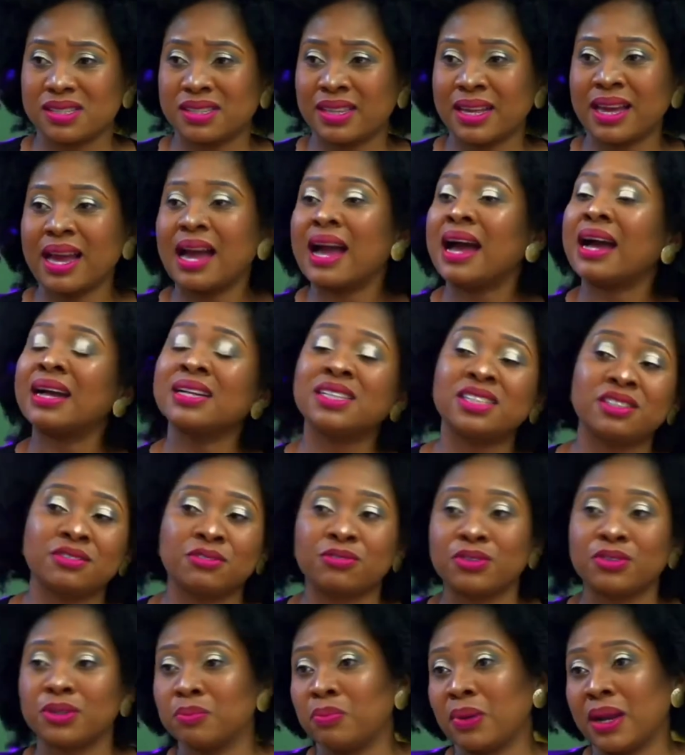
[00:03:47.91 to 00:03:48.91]
There are
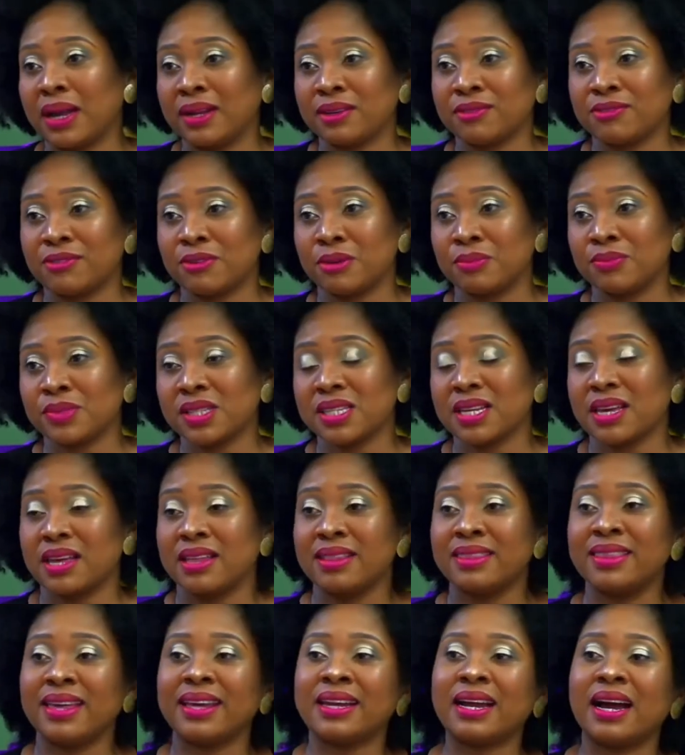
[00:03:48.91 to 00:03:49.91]
different platforms
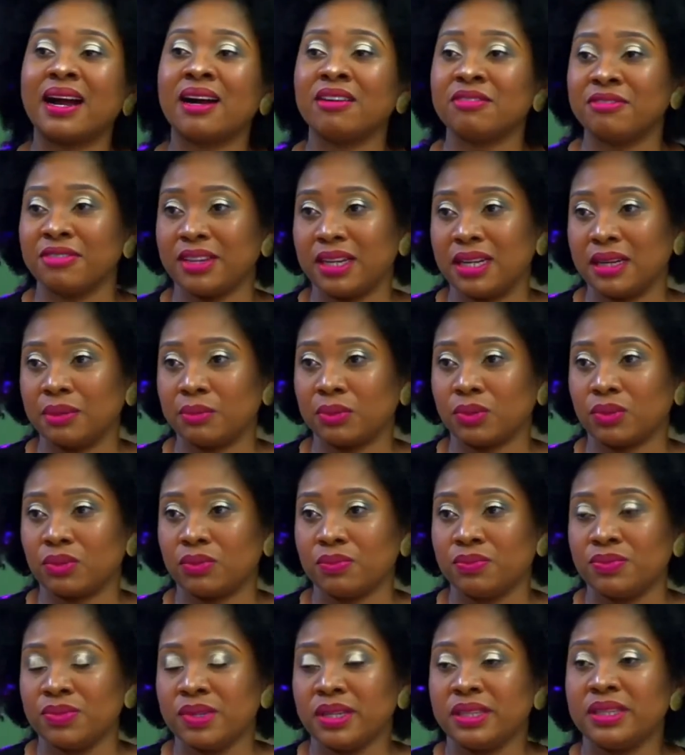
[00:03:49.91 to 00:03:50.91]
that are available
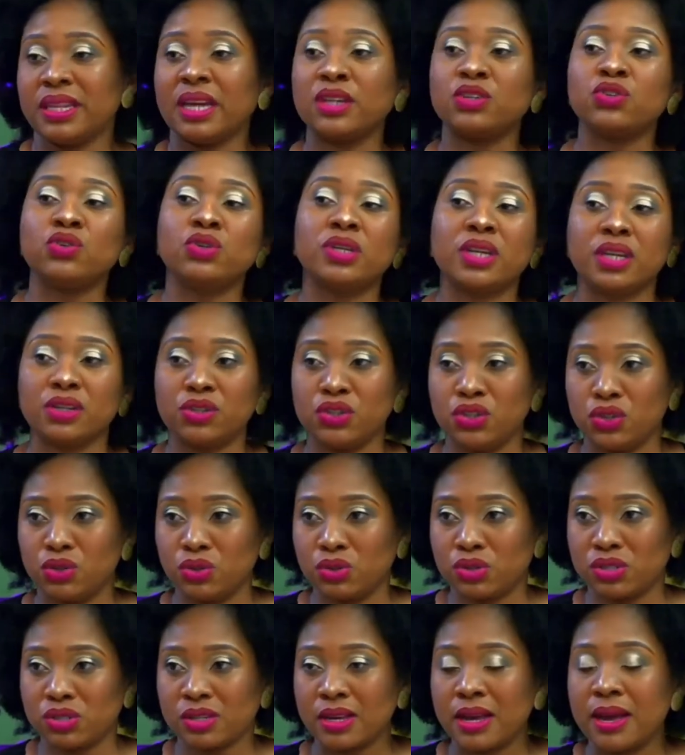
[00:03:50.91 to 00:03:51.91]
that you can
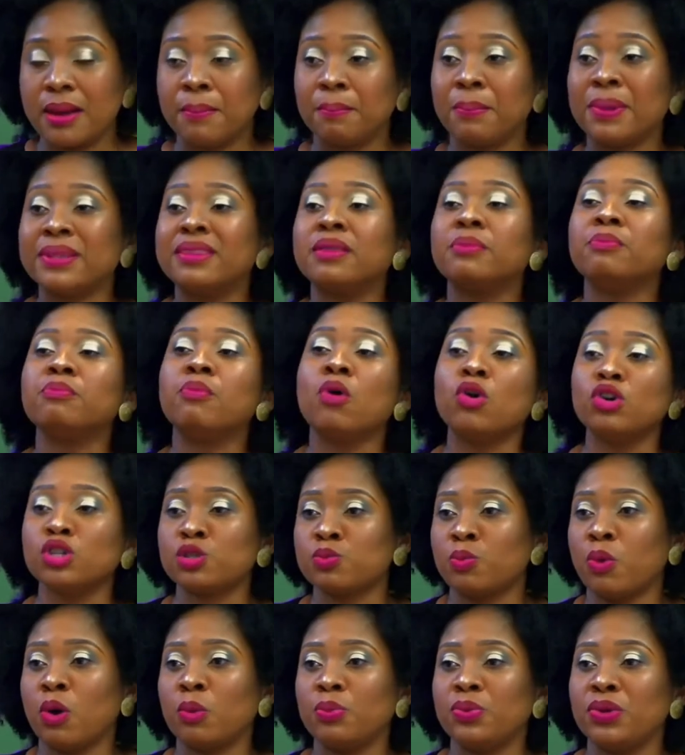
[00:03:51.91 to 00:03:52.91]
use, but the
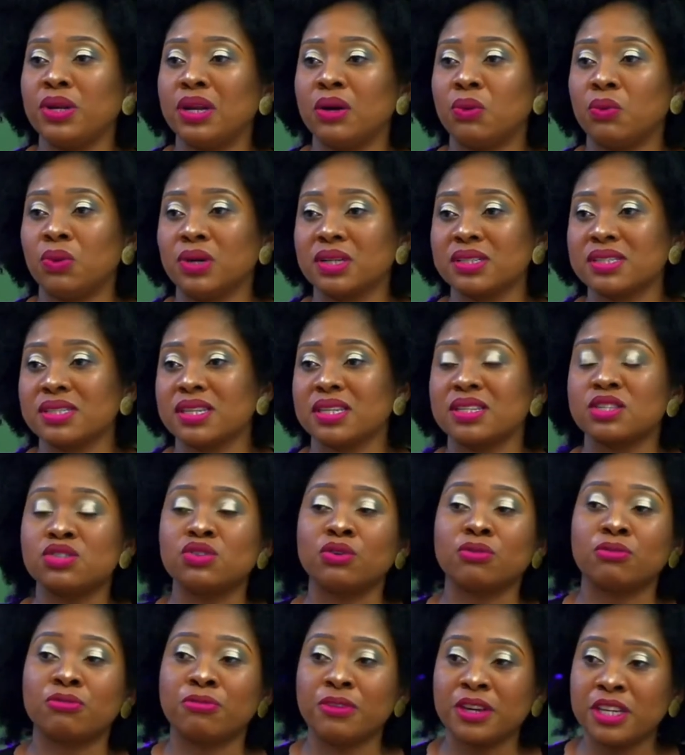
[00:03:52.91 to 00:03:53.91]
most popular ones is
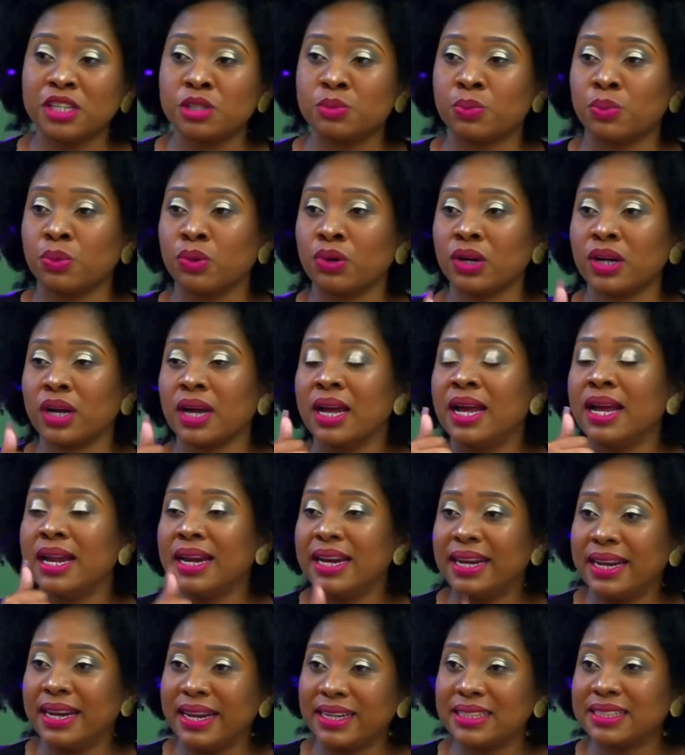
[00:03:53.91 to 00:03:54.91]
your Facebook,
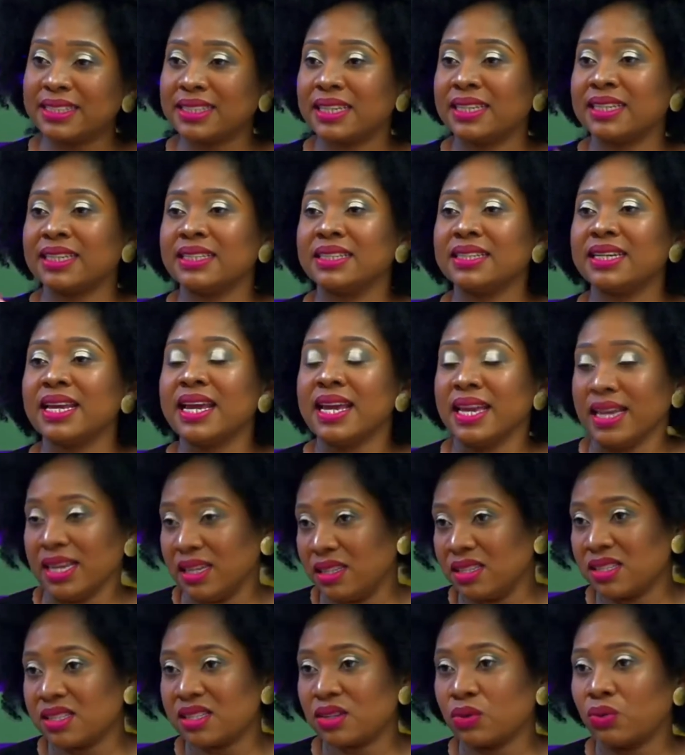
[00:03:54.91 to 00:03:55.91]
LinkedIn,
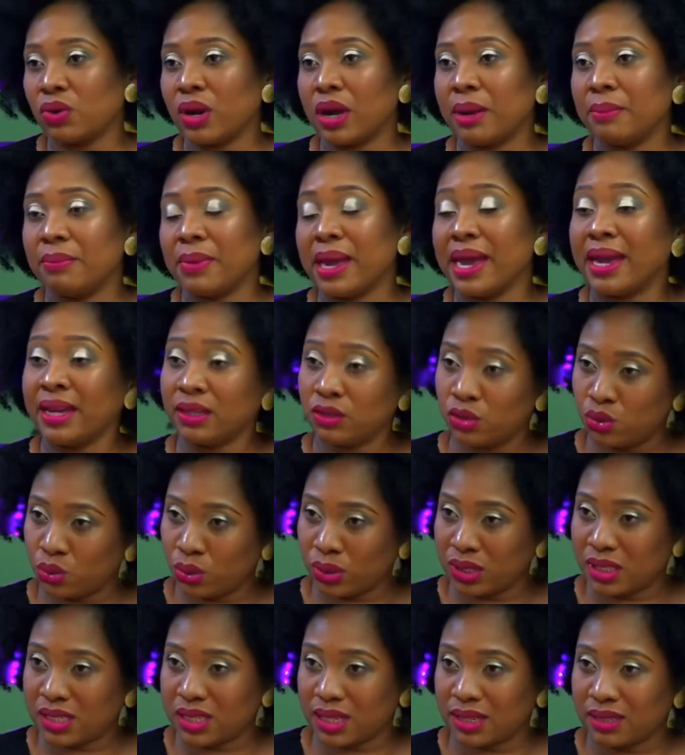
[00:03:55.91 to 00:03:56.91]
Instagram, and
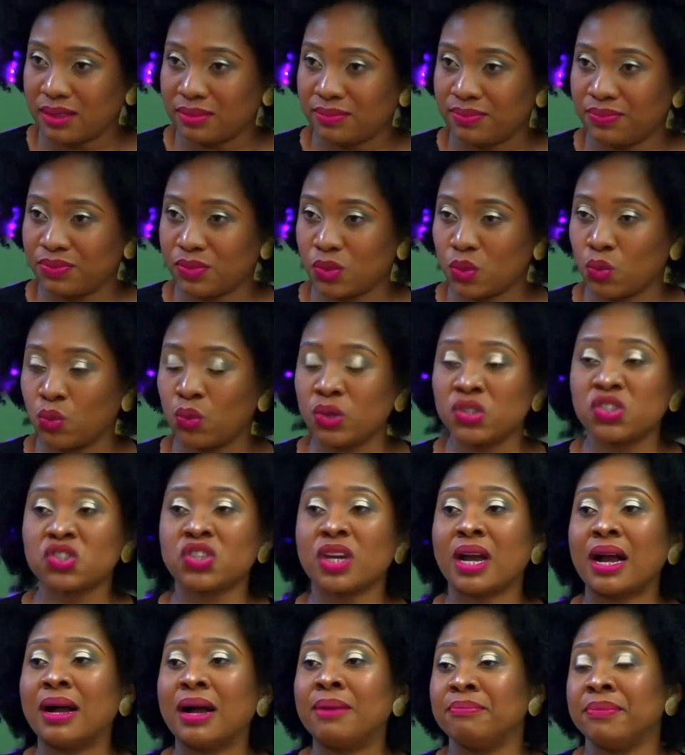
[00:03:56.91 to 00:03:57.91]
Twitter, which
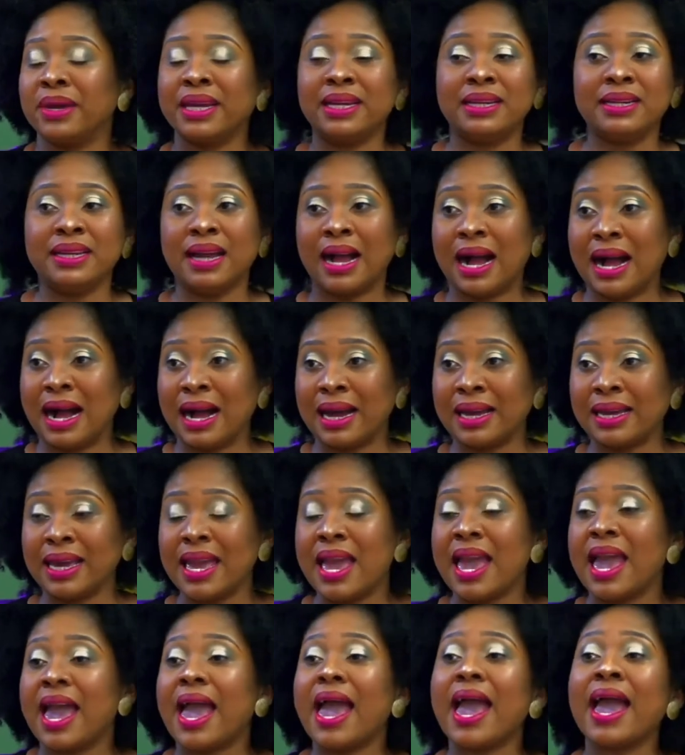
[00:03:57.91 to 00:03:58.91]
are mainly high,
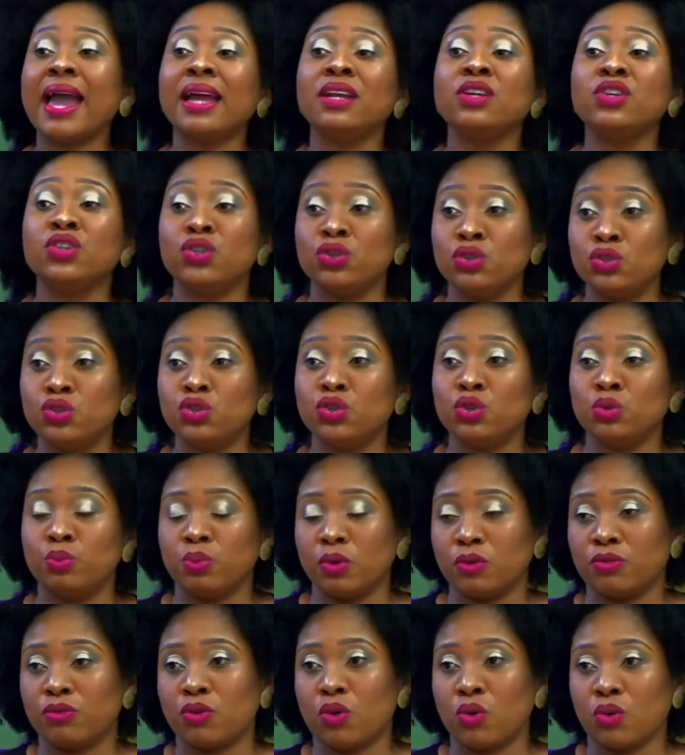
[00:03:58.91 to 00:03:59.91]
and YouTube,
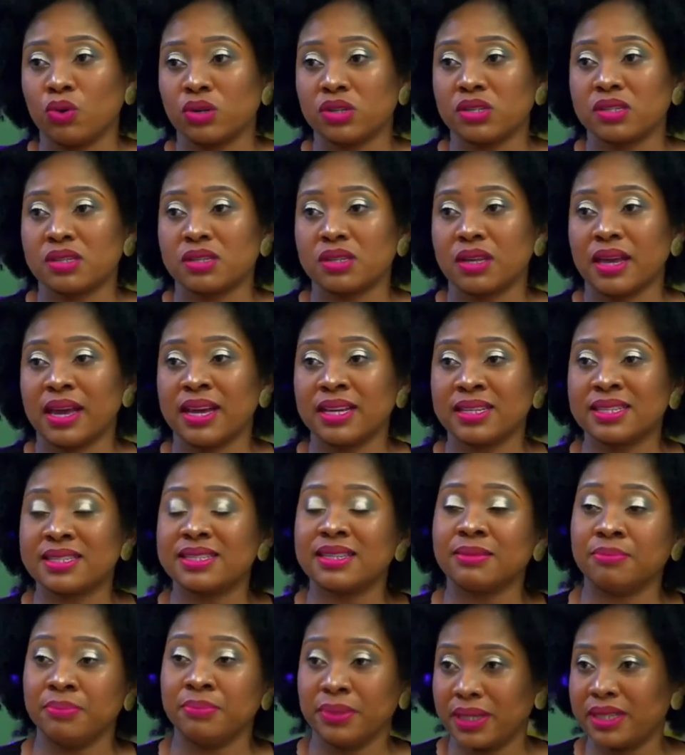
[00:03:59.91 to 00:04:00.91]
of course, as
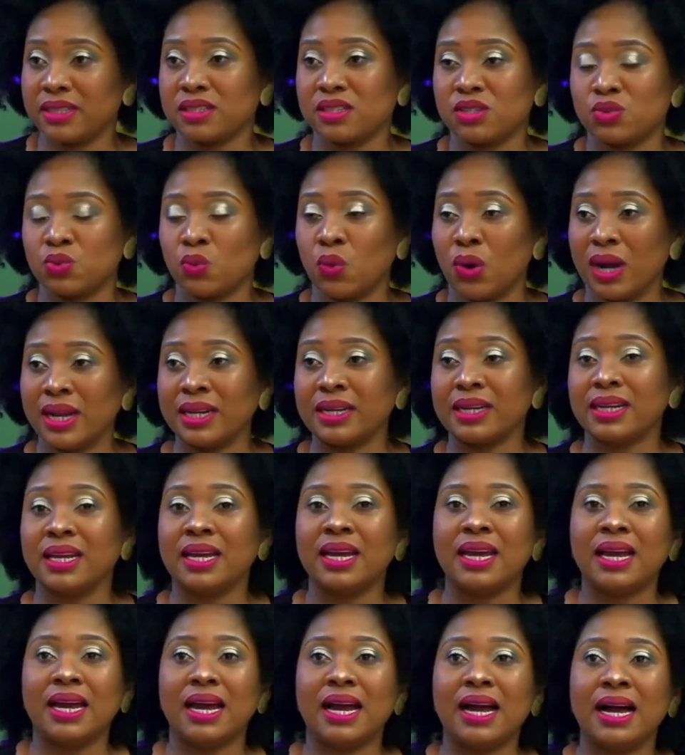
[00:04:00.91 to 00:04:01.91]
the biggest one
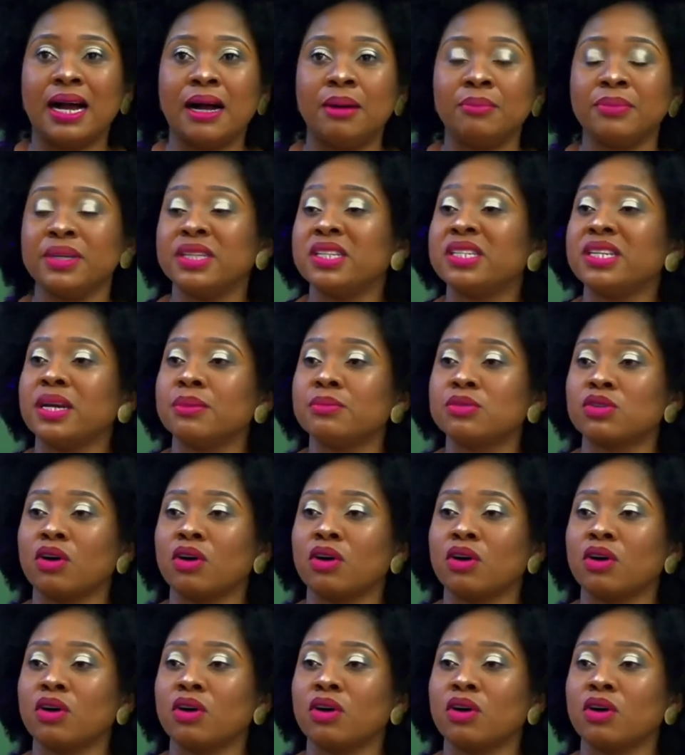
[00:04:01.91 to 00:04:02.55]
in terms